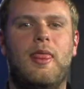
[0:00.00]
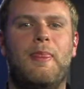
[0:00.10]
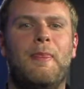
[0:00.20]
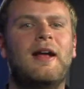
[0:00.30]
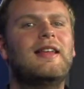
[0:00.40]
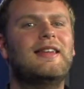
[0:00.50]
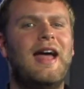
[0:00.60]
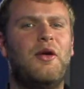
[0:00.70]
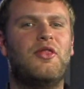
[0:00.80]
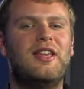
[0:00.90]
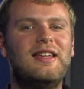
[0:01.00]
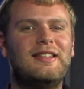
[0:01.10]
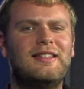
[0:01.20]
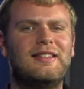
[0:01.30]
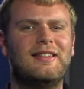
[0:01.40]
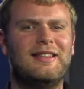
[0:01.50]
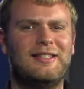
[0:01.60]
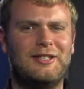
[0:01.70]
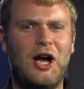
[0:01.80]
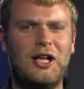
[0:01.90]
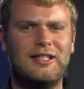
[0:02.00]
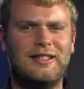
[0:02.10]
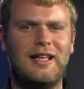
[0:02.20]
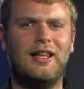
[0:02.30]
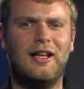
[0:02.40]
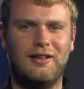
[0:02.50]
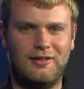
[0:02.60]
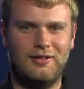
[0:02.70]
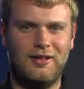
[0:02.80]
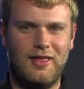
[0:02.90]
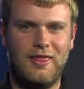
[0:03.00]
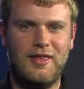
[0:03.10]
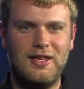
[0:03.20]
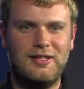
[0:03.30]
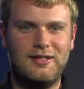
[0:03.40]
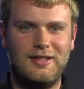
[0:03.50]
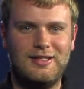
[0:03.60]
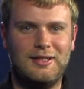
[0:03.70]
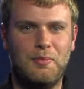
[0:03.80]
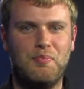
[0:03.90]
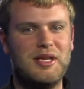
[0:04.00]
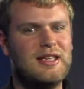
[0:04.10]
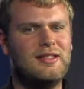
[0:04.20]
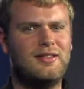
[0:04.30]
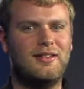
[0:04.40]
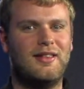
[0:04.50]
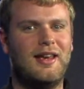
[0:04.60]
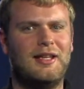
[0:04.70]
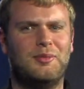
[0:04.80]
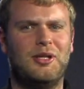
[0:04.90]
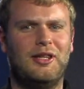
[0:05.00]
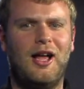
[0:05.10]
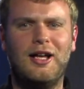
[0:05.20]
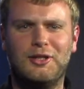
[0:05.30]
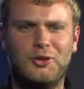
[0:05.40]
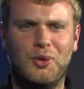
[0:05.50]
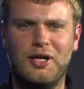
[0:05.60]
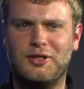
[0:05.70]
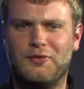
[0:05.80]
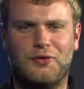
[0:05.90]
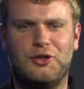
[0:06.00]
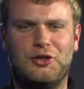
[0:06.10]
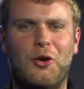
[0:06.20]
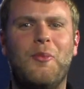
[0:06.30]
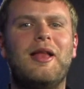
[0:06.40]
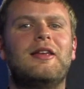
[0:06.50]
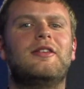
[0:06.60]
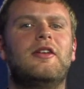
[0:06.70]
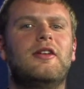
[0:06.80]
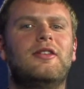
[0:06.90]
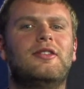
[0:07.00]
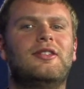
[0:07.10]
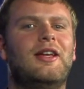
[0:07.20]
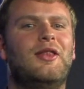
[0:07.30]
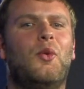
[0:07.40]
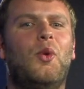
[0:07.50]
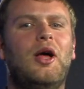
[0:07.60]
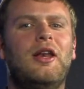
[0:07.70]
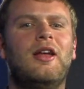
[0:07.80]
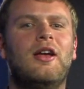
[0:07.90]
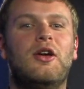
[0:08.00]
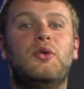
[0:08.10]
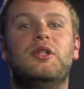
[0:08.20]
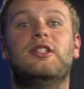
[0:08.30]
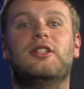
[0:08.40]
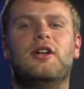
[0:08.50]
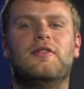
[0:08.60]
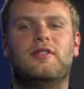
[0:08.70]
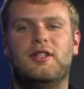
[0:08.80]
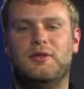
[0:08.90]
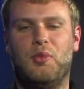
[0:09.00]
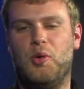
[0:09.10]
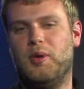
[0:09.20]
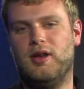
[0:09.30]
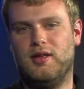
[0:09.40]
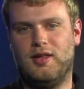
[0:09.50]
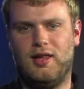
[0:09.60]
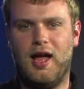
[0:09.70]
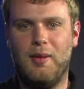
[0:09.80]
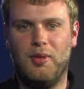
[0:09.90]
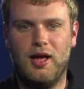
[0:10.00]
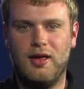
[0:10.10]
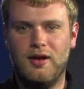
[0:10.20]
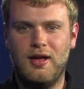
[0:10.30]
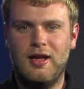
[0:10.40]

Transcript: it. Now this is Godzilla. This is the beast that has been lost to us for so many years, and the one who deserves his moment in the limelight.